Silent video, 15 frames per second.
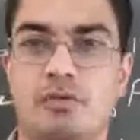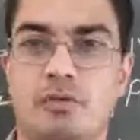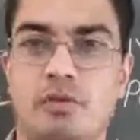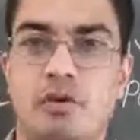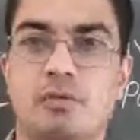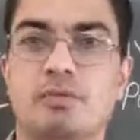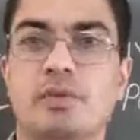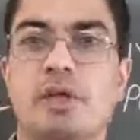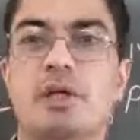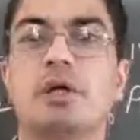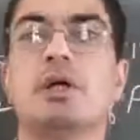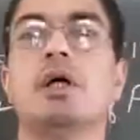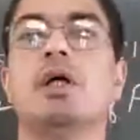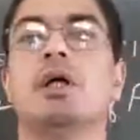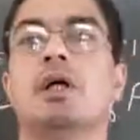form the
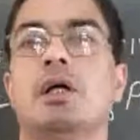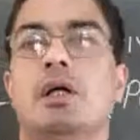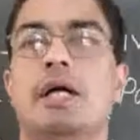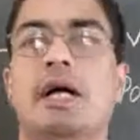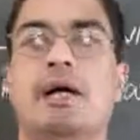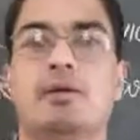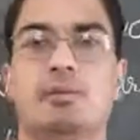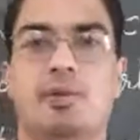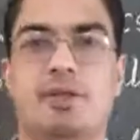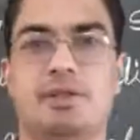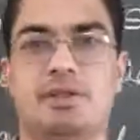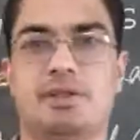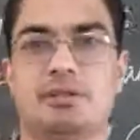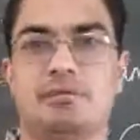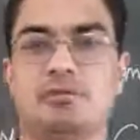
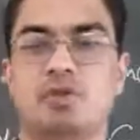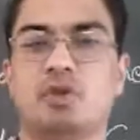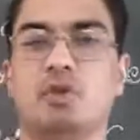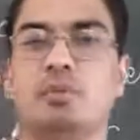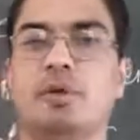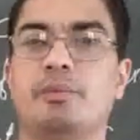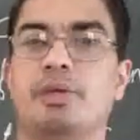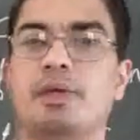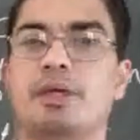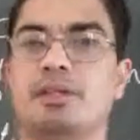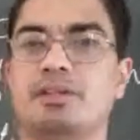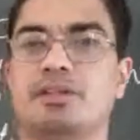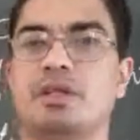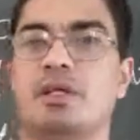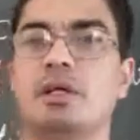government. So maybe
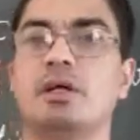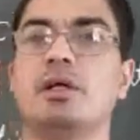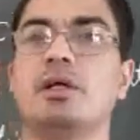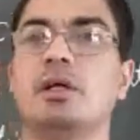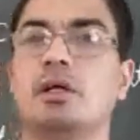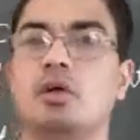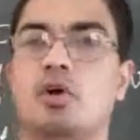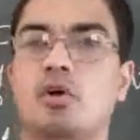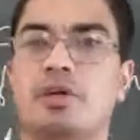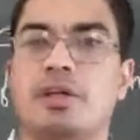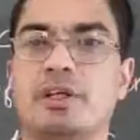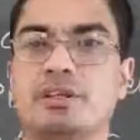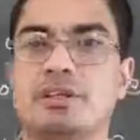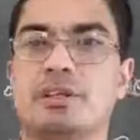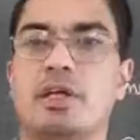let's say
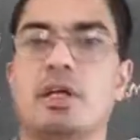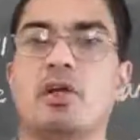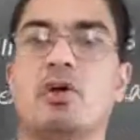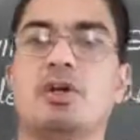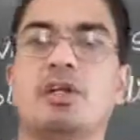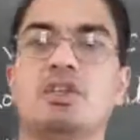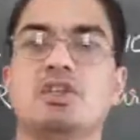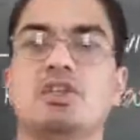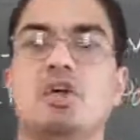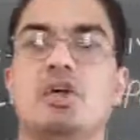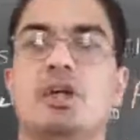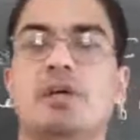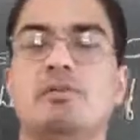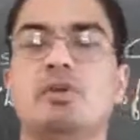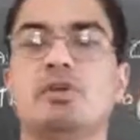Congress alone is
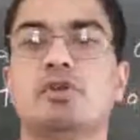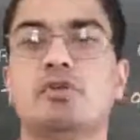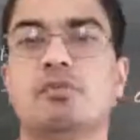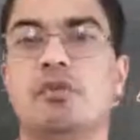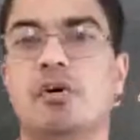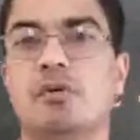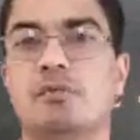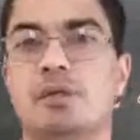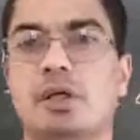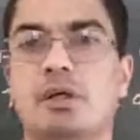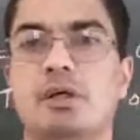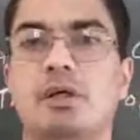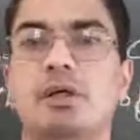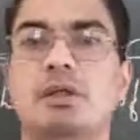not able to form the